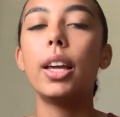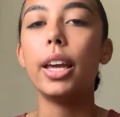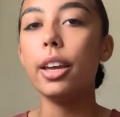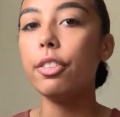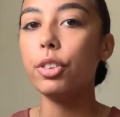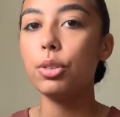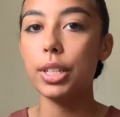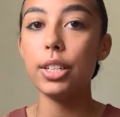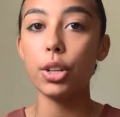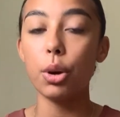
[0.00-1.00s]
If you
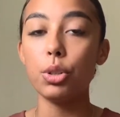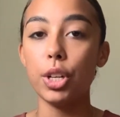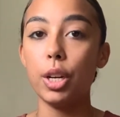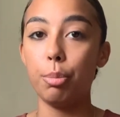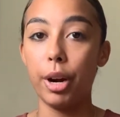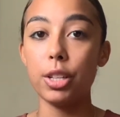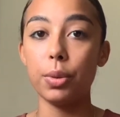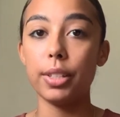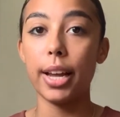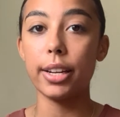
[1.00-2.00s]
did negotiate a price with
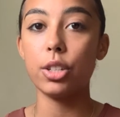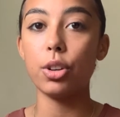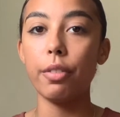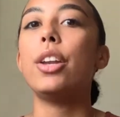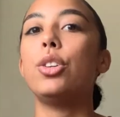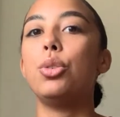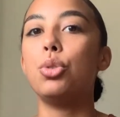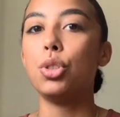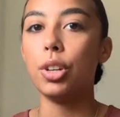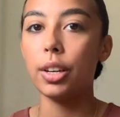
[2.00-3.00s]
the taxi driver, you
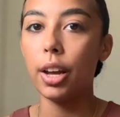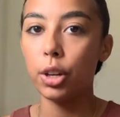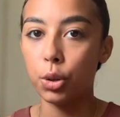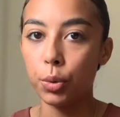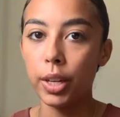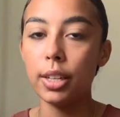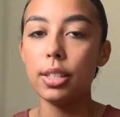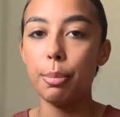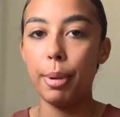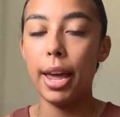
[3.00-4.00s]
should agree
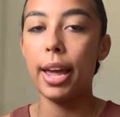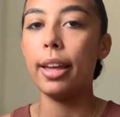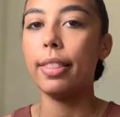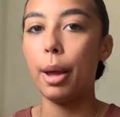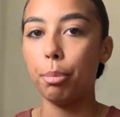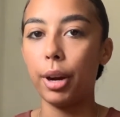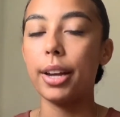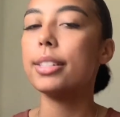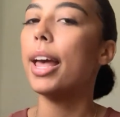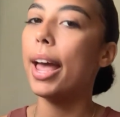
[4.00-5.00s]
to pay that
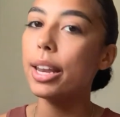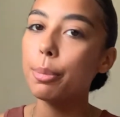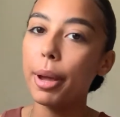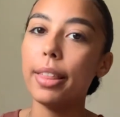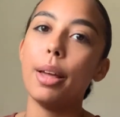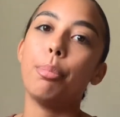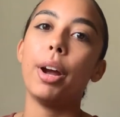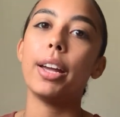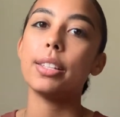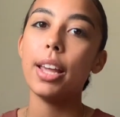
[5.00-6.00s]
price and
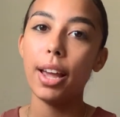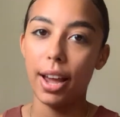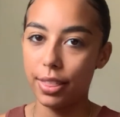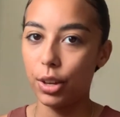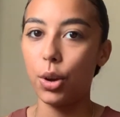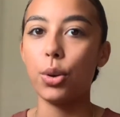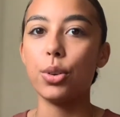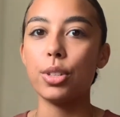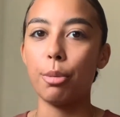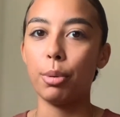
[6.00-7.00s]
then go your
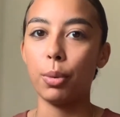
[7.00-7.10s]
separate